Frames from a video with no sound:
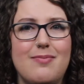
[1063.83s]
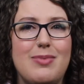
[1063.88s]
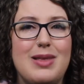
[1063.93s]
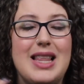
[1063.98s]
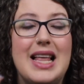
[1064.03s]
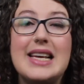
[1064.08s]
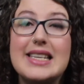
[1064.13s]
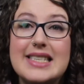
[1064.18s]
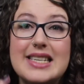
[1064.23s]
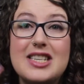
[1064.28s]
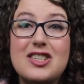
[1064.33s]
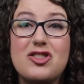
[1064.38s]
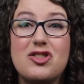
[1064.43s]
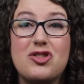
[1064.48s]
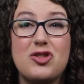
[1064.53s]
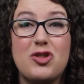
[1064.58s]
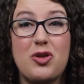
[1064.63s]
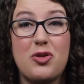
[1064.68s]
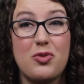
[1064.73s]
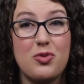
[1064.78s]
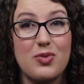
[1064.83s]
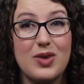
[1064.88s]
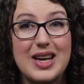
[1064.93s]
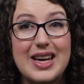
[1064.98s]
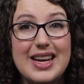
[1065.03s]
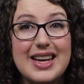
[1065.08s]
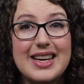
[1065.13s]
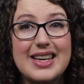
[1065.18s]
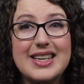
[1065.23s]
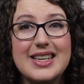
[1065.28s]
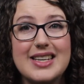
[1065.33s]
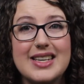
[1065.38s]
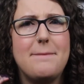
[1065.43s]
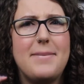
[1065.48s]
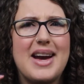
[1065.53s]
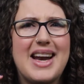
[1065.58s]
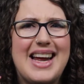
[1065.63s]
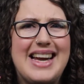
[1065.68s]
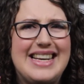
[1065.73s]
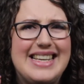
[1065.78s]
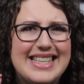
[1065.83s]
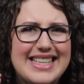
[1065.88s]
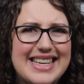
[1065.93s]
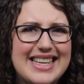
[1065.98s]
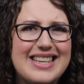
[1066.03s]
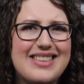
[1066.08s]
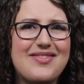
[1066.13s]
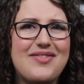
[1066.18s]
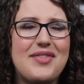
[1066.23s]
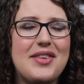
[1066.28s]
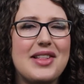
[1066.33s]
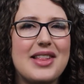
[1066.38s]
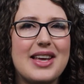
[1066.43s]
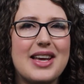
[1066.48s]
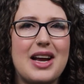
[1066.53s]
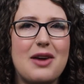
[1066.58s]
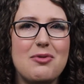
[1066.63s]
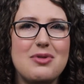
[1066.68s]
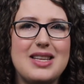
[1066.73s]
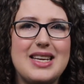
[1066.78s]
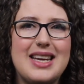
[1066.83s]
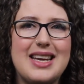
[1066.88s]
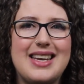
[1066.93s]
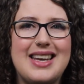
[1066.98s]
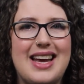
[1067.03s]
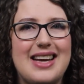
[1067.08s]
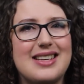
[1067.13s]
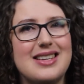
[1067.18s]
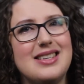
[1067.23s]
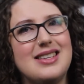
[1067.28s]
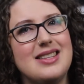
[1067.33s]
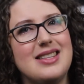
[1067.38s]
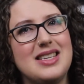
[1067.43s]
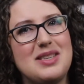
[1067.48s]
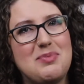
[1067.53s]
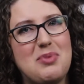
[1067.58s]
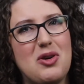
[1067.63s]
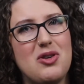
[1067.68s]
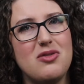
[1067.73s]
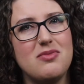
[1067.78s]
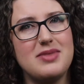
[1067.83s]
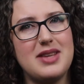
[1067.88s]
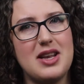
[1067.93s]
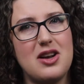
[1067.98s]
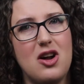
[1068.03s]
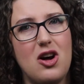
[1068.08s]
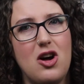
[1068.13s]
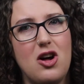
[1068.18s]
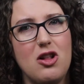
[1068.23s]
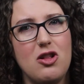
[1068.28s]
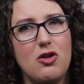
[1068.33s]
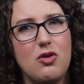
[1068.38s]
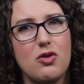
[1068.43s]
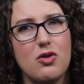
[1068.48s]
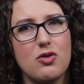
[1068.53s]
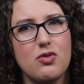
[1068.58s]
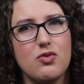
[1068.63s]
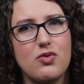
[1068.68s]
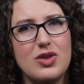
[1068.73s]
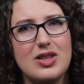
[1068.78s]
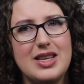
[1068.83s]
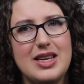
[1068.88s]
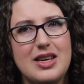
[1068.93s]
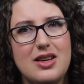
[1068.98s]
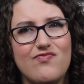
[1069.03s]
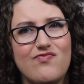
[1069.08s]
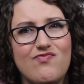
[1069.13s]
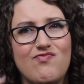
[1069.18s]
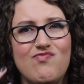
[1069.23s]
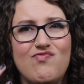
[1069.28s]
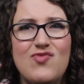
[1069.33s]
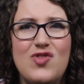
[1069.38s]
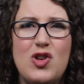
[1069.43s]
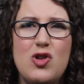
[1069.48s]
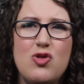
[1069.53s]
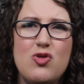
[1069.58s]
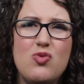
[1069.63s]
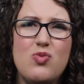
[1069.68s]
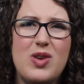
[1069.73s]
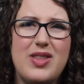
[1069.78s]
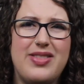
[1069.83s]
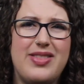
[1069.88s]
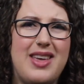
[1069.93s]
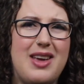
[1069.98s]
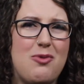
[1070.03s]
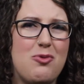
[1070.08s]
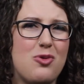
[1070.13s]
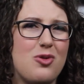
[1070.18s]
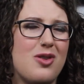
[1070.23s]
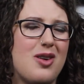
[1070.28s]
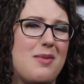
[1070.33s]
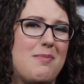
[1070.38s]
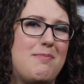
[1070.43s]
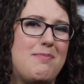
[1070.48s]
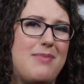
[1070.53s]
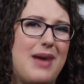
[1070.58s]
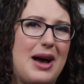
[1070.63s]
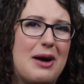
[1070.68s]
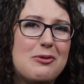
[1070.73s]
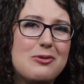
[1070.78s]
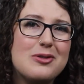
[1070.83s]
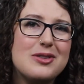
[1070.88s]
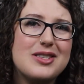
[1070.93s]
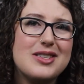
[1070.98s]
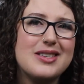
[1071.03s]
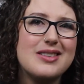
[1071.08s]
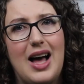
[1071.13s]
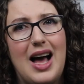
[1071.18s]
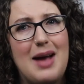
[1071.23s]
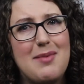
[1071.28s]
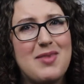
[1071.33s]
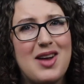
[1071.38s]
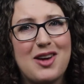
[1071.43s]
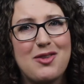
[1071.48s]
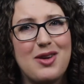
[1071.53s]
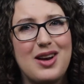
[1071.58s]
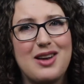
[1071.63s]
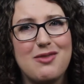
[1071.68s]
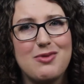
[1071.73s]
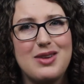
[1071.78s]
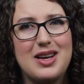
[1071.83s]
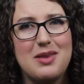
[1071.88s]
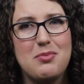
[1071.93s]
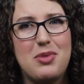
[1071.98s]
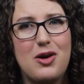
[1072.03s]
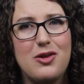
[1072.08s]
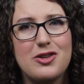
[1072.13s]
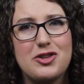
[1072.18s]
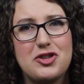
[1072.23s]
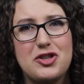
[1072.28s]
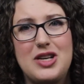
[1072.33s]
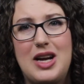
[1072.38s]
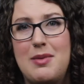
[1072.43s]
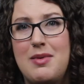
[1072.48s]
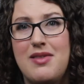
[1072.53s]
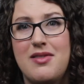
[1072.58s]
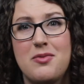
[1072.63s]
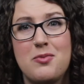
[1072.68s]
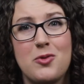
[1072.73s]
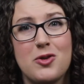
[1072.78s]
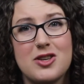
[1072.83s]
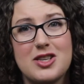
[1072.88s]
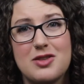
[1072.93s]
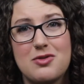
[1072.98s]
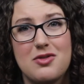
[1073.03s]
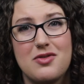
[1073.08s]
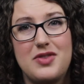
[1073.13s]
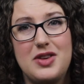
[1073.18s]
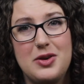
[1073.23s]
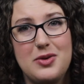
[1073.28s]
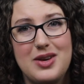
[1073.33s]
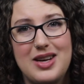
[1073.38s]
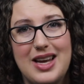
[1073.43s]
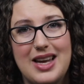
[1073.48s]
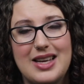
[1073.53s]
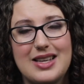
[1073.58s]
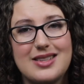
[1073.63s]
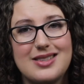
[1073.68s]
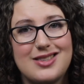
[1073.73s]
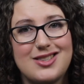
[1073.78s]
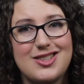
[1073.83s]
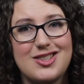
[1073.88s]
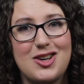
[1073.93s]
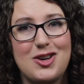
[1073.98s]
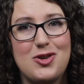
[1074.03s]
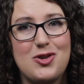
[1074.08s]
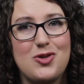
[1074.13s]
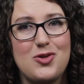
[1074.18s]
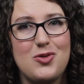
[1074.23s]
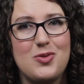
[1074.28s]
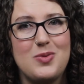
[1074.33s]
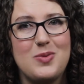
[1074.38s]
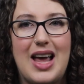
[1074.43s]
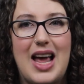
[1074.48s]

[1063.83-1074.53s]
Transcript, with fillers: pleasant to read, I didn't feel like I really connected to these poems at all or really knew what they were about. I'm not great at reading poetry, I'm even worse at reviewing it, so